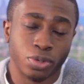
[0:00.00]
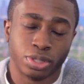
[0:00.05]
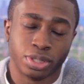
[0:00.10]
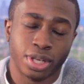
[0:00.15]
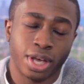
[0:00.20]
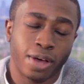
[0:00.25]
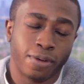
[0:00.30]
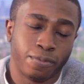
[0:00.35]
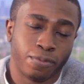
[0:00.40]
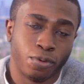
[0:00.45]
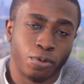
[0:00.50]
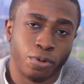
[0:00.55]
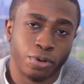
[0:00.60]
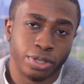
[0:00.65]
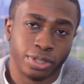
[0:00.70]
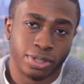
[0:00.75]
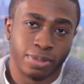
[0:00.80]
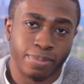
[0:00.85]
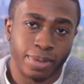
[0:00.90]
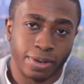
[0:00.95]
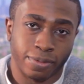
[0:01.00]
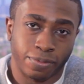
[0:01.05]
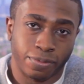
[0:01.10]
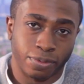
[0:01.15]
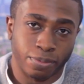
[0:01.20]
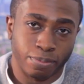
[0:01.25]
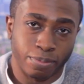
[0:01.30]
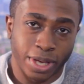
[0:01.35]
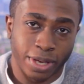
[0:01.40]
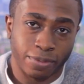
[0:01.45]
sought for is the
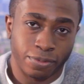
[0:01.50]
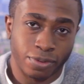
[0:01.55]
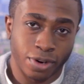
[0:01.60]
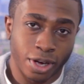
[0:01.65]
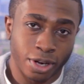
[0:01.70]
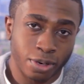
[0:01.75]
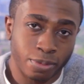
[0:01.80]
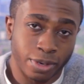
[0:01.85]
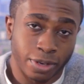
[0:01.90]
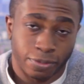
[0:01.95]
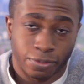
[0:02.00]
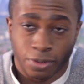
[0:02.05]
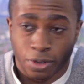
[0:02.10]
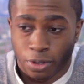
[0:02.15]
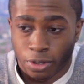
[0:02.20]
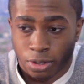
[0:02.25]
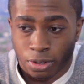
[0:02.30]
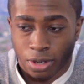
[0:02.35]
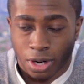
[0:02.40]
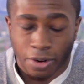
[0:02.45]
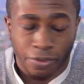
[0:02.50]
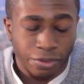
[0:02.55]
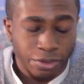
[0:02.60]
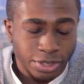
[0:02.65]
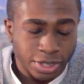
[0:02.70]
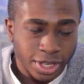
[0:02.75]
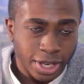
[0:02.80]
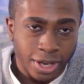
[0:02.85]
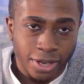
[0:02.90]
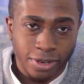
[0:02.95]
Manfrotto, however you
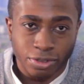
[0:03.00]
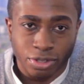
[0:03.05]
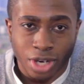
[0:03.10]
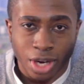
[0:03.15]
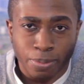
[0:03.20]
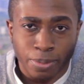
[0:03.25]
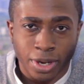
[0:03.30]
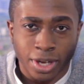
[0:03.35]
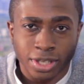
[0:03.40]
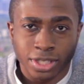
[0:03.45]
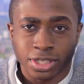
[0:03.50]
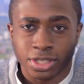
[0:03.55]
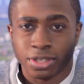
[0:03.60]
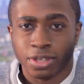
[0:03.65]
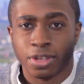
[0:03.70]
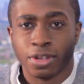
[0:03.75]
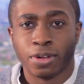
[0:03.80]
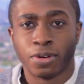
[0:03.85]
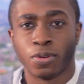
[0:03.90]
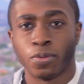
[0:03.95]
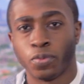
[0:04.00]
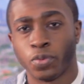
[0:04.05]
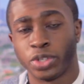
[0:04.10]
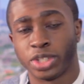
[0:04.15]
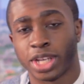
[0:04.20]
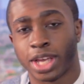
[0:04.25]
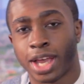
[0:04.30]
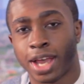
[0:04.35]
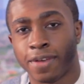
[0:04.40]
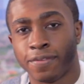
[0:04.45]
say it, tripods,
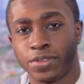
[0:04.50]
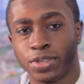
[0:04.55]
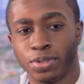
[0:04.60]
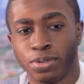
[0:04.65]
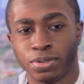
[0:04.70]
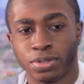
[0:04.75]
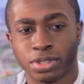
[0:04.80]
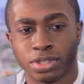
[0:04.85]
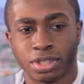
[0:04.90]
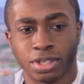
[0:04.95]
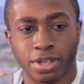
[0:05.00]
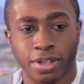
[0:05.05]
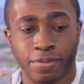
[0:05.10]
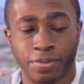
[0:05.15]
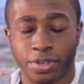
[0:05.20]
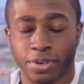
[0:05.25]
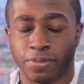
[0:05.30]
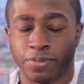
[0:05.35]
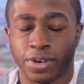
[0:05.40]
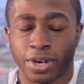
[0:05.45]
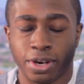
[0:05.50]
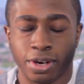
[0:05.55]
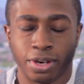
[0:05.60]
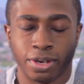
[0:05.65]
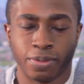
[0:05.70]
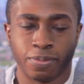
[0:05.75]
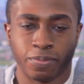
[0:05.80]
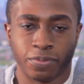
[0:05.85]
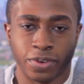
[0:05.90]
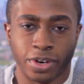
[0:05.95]
which I have used, and they're
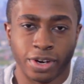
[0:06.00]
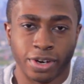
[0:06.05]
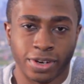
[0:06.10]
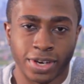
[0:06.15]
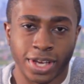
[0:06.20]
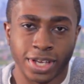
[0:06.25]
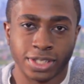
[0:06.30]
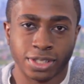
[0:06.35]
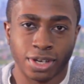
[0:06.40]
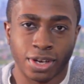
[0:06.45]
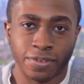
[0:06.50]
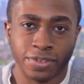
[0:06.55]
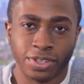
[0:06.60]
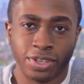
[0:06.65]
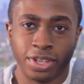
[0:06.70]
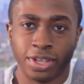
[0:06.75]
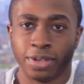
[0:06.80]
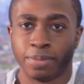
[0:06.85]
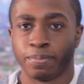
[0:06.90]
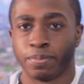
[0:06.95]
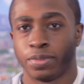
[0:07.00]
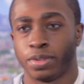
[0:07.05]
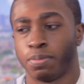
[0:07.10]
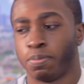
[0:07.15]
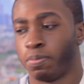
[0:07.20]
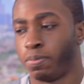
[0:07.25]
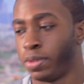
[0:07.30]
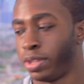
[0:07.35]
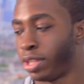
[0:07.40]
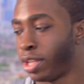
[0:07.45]
very, very nice, obviously,
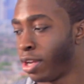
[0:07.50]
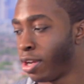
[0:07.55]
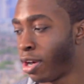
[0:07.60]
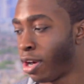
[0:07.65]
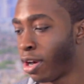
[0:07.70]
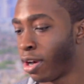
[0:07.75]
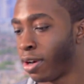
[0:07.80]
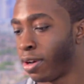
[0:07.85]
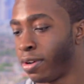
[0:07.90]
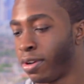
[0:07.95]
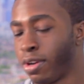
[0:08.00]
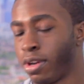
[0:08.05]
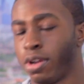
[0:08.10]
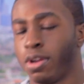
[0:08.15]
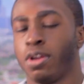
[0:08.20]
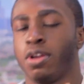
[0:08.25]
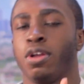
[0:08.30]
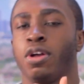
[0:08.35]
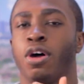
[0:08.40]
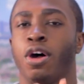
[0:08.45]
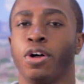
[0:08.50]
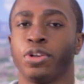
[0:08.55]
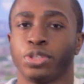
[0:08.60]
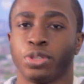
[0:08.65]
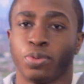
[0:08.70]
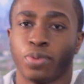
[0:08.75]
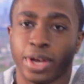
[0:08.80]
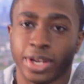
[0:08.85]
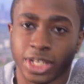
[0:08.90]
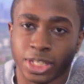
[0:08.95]
but they are
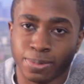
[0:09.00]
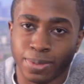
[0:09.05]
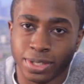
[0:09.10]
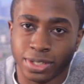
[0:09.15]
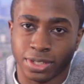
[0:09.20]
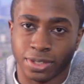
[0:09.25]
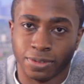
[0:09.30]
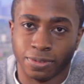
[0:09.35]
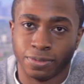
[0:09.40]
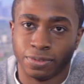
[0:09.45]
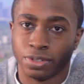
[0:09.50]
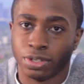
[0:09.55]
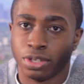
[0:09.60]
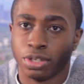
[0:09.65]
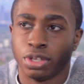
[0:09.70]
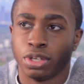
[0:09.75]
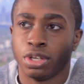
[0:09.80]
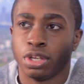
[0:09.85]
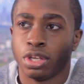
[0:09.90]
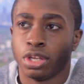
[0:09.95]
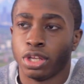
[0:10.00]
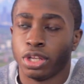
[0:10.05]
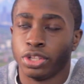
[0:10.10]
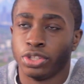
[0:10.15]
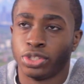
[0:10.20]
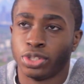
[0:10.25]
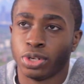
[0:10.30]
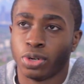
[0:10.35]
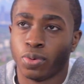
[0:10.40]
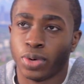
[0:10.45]
also quite expensive.
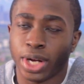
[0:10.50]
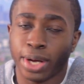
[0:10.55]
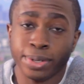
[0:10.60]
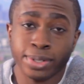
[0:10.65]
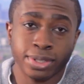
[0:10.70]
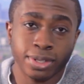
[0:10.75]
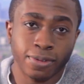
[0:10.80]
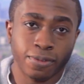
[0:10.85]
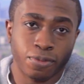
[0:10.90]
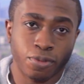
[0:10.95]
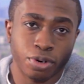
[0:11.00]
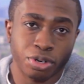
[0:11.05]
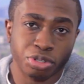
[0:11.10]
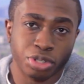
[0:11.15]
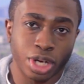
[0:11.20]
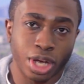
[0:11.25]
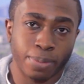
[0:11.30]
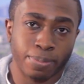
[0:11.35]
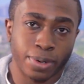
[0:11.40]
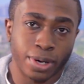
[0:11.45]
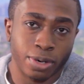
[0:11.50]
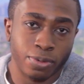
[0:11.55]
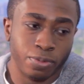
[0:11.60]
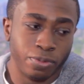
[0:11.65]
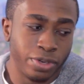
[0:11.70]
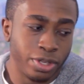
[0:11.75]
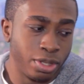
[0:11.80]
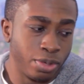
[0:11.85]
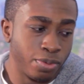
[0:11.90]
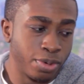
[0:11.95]
And so what I was looking for in a tripod
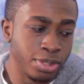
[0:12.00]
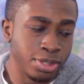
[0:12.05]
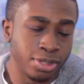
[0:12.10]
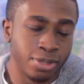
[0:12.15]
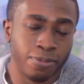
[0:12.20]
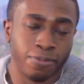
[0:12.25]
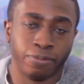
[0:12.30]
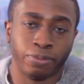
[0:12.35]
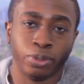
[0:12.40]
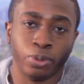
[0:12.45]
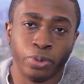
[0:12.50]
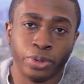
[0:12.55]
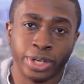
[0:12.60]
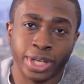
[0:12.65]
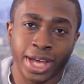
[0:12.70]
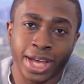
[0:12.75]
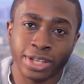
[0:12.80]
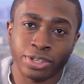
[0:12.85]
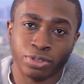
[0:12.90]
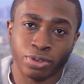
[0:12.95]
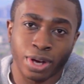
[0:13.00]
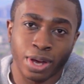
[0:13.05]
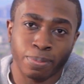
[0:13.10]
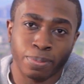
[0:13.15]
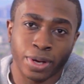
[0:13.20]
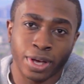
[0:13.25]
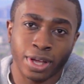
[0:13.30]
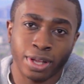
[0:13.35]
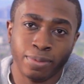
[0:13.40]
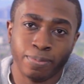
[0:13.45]
really was a fluid head
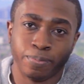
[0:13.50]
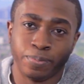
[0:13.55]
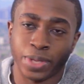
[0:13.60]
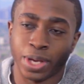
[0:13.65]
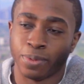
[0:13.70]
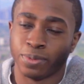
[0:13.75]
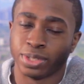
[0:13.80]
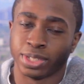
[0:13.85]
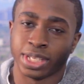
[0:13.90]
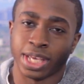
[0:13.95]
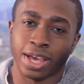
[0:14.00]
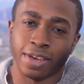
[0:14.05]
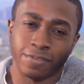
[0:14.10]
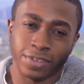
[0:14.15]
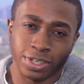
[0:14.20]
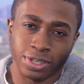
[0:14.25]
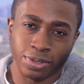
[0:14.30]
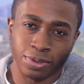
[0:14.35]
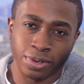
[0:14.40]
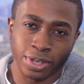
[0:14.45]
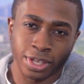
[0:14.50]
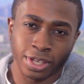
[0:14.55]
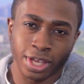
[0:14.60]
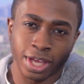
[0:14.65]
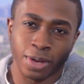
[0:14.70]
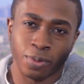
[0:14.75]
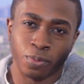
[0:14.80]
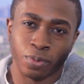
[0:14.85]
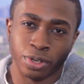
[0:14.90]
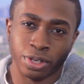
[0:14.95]
tripod that was heavy duty
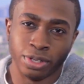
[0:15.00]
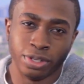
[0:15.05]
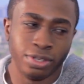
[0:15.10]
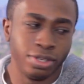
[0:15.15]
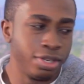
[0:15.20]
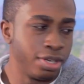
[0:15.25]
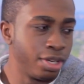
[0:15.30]
and would